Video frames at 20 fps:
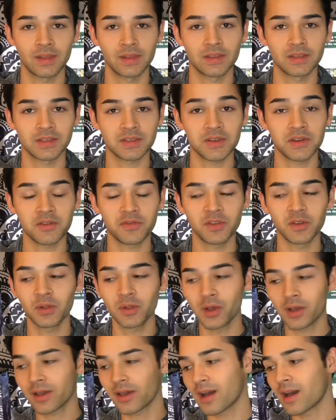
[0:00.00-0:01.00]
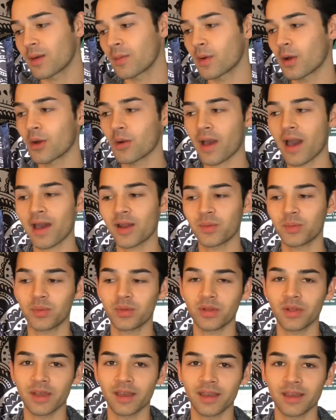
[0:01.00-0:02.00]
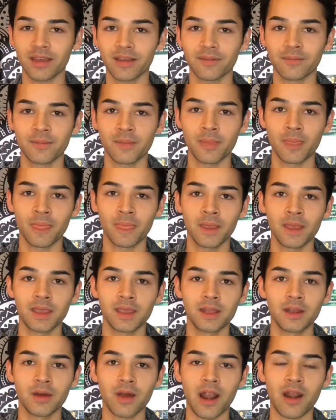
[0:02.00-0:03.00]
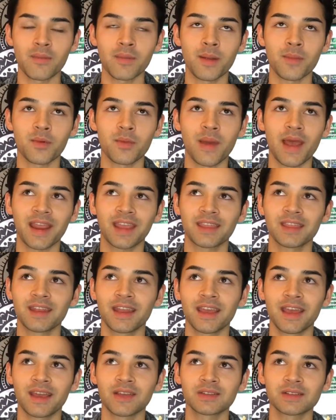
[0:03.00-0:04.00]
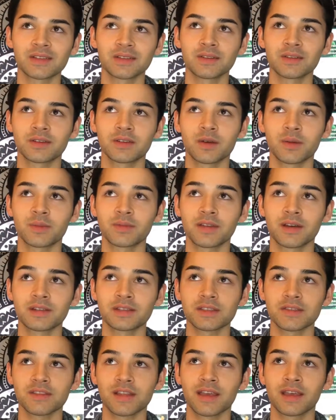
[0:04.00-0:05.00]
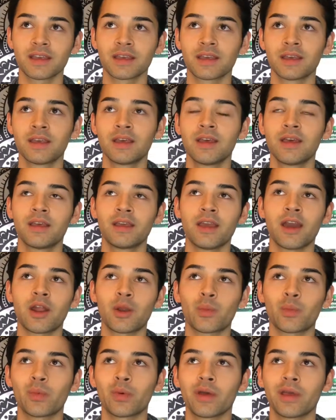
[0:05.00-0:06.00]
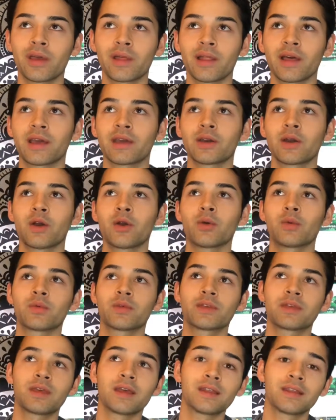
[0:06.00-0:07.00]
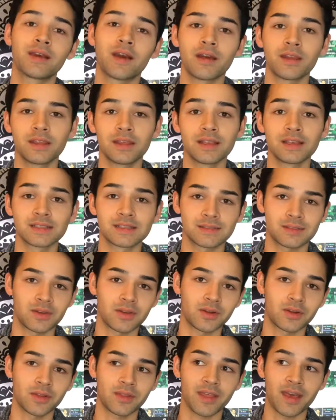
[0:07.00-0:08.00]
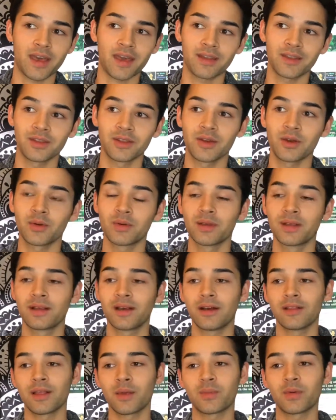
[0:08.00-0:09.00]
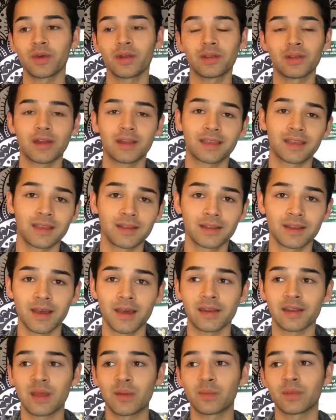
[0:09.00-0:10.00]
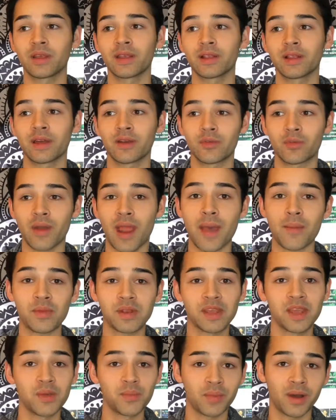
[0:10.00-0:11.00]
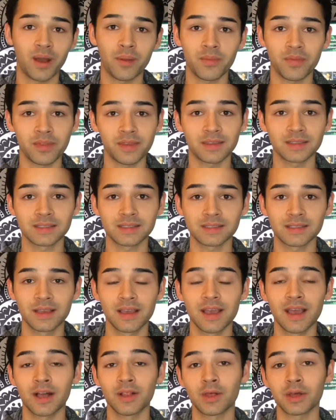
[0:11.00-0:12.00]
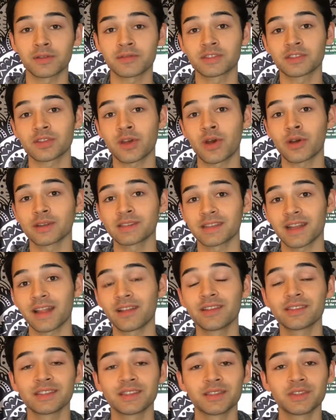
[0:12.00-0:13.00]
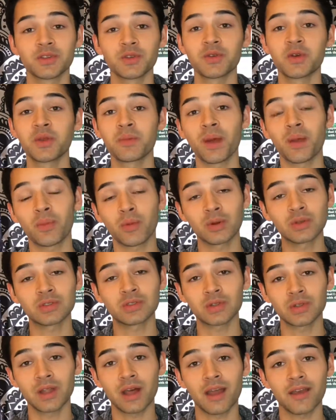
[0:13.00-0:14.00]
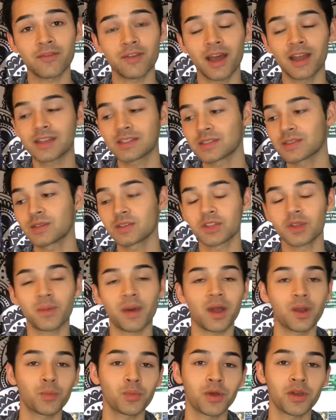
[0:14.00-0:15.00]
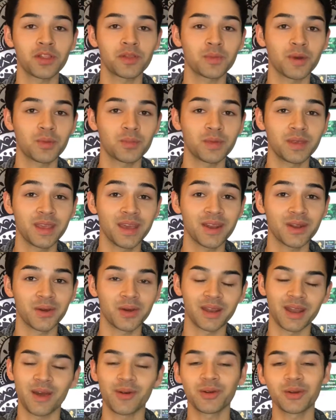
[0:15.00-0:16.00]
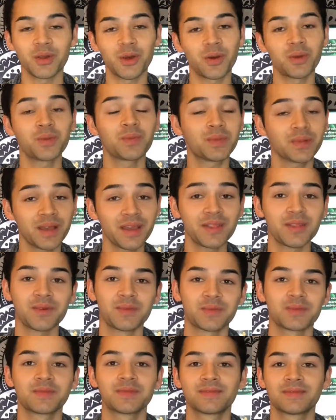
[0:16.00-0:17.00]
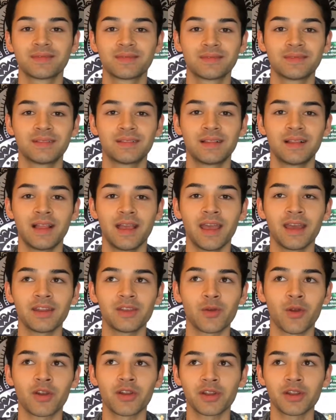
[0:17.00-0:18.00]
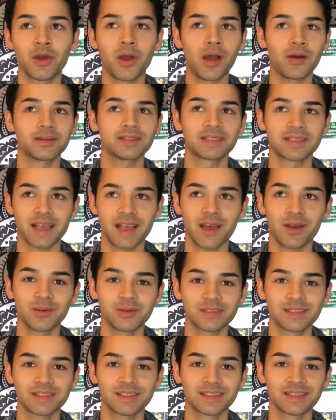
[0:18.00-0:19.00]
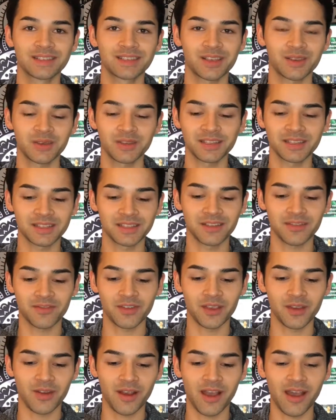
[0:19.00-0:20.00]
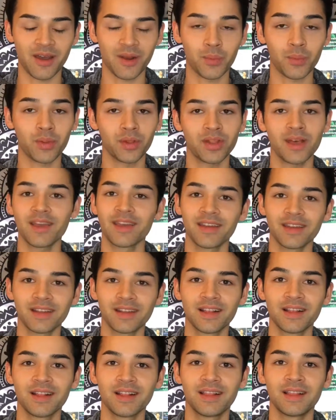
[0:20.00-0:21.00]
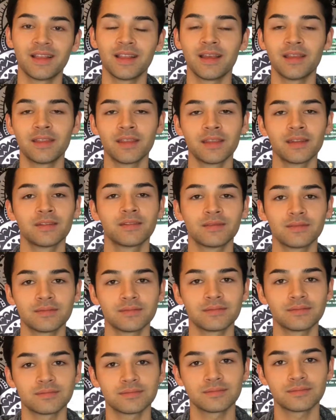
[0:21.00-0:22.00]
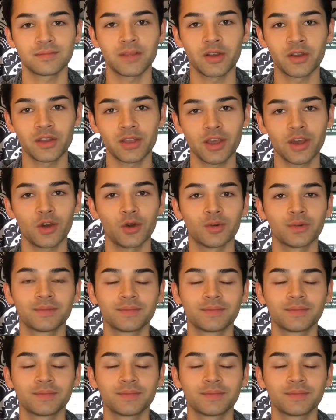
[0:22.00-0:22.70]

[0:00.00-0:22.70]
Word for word: So if you look up, oh, how to play, you know, I remember back in the day I used to look up tons of like how to play like, oh, Kid Cudi, this song or that, you know. Well, I play a lot of Kid Cudi. I play a lot of rap and hip hop things. A lot of songs that I listen to in my personal life, I just looked up how to play them on piano and I would go and play them. And you already know how it sounds, so you just need to figure out how to play it, and then there you go.